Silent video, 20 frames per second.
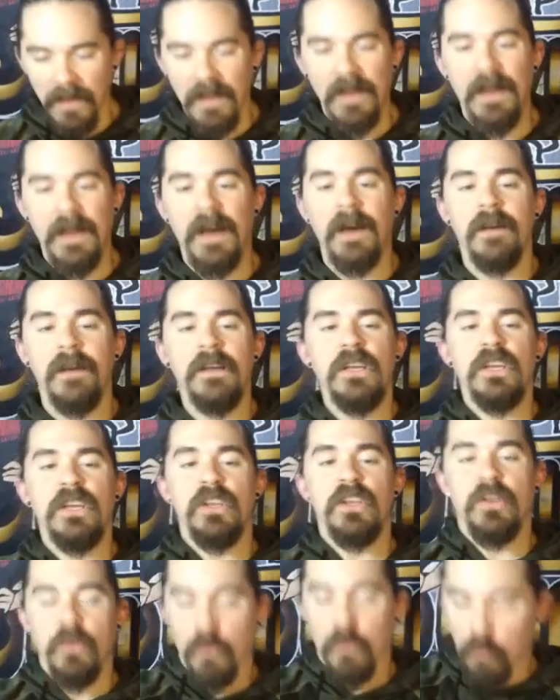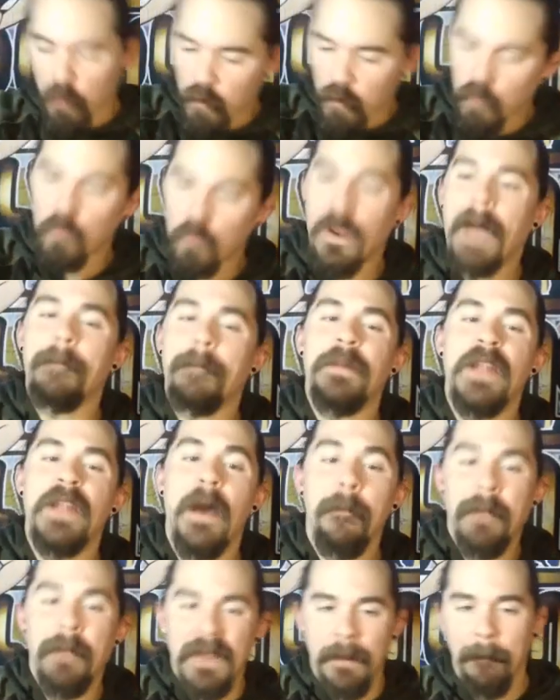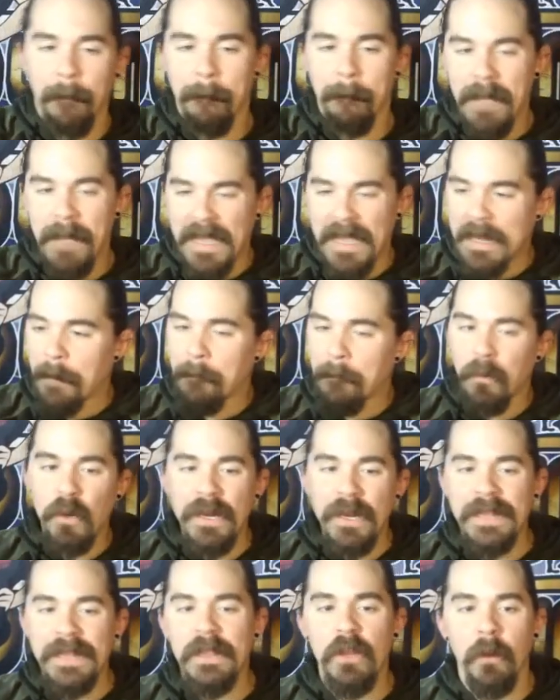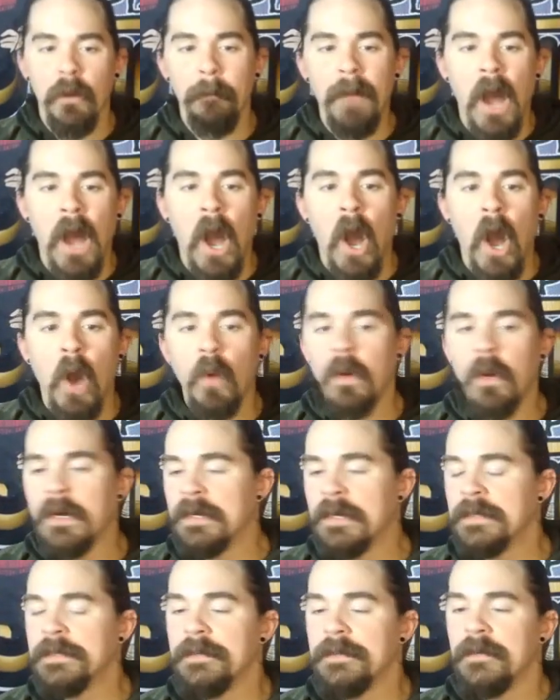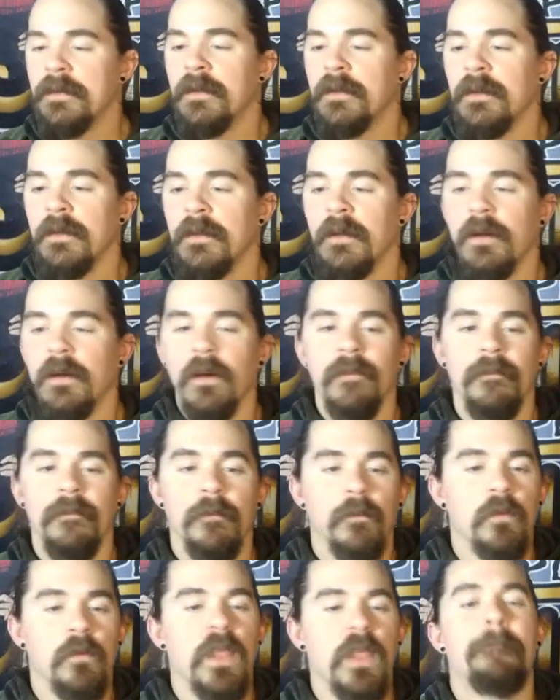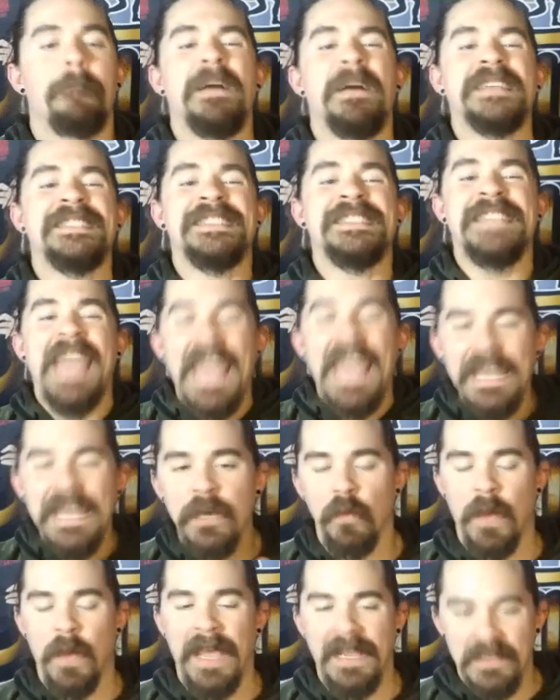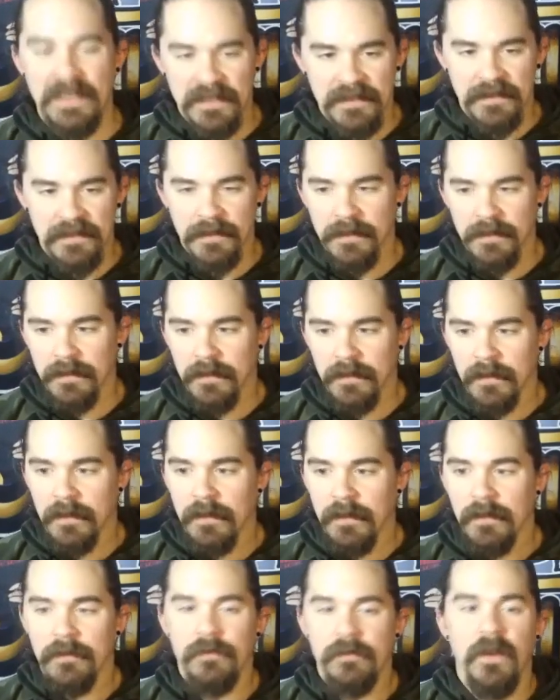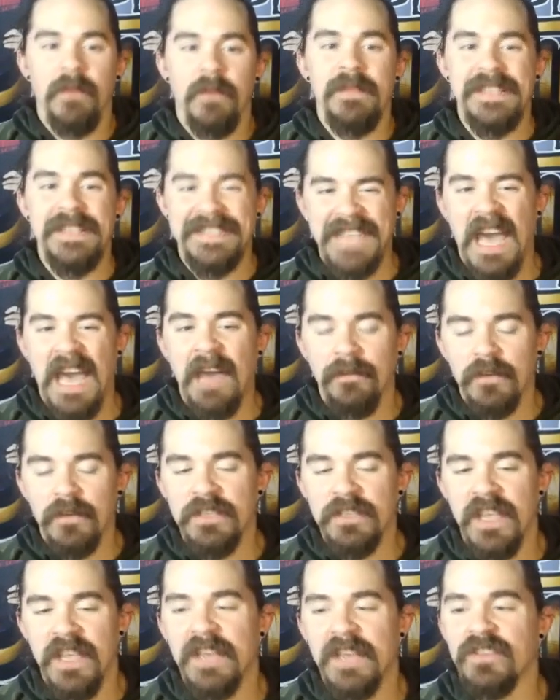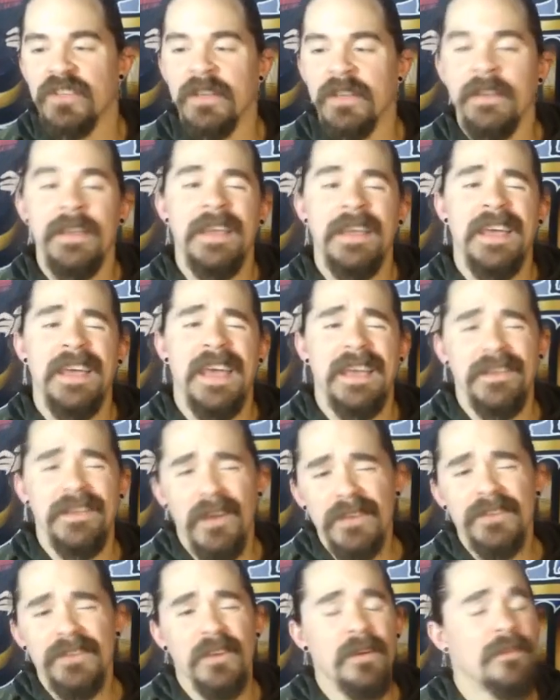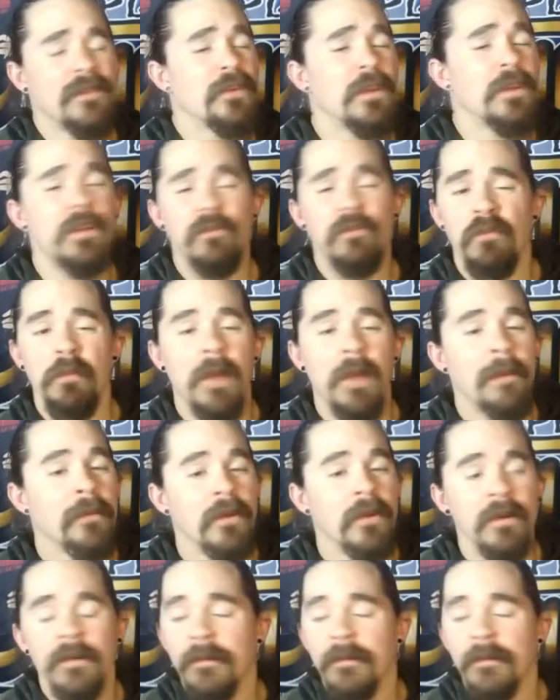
Uh, you wrap it up in a in a pretty little bow with the best takeaways from this conversation. And also, if you can remember,